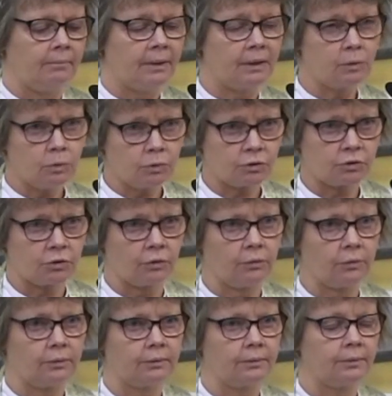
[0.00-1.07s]
But also,
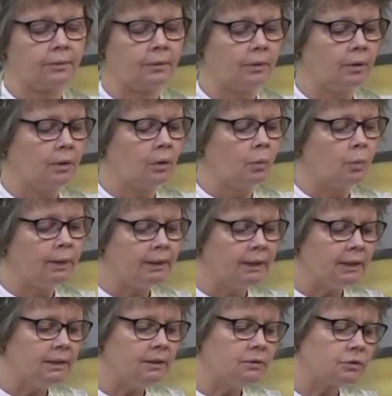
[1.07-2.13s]
we
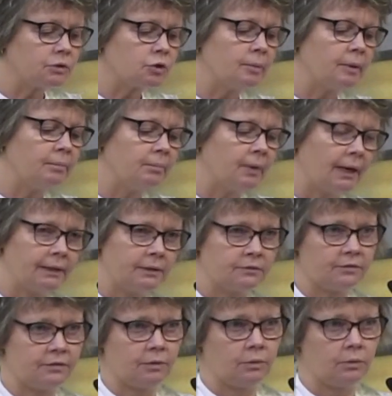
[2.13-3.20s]
need to be
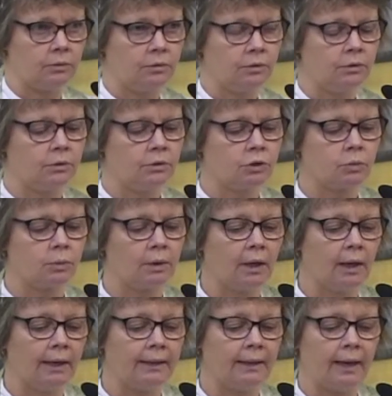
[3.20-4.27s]
mindful to
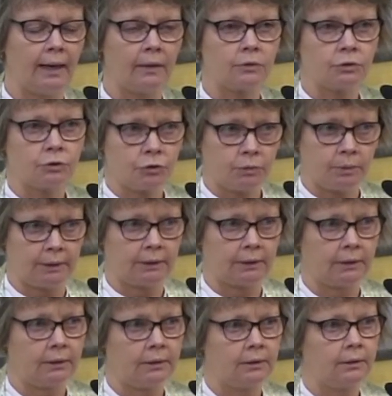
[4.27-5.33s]
align our
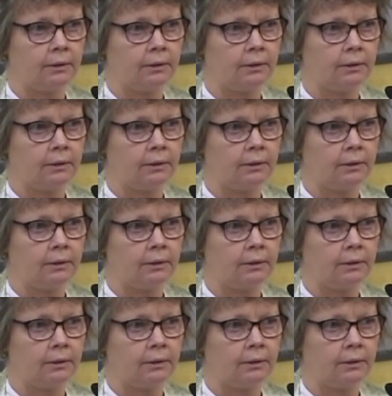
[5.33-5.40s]
doing